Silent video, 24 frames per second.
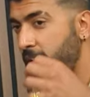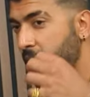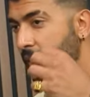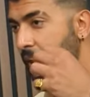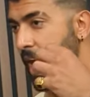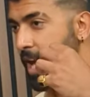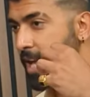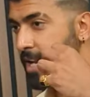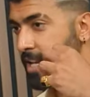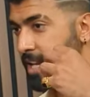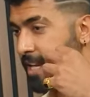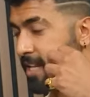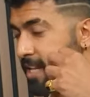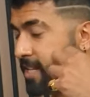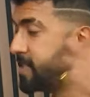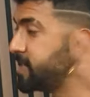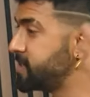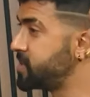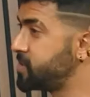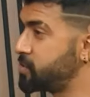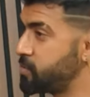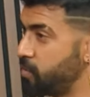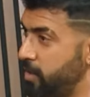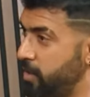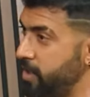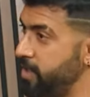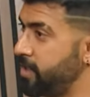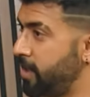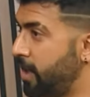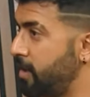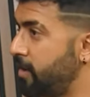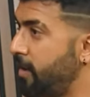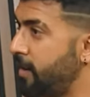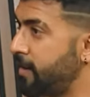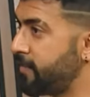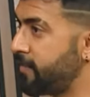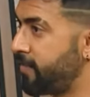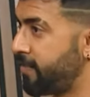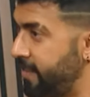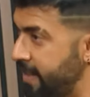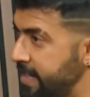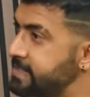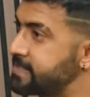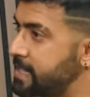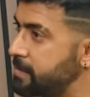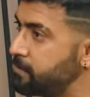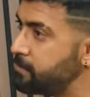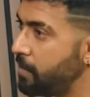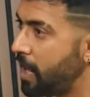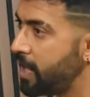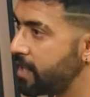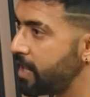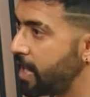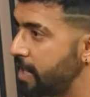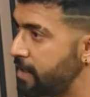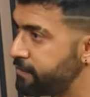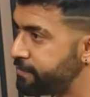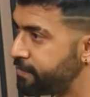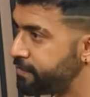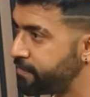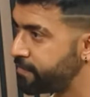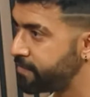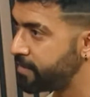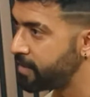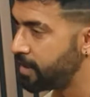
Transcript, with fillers: And it destroyed a lot of things in my life.